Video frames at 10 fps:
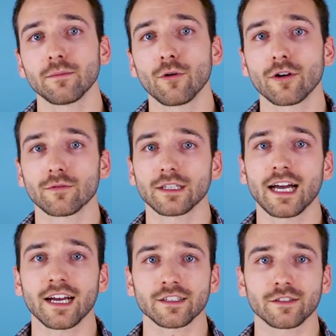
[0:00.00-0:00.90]
more
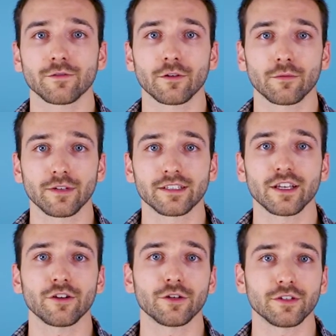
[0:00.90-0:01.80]
relaxed for
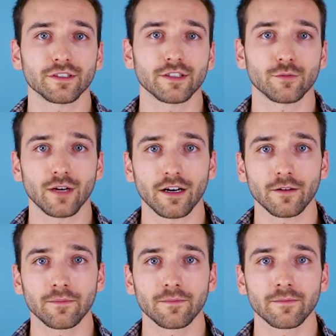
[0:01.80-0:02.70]
resale units as well.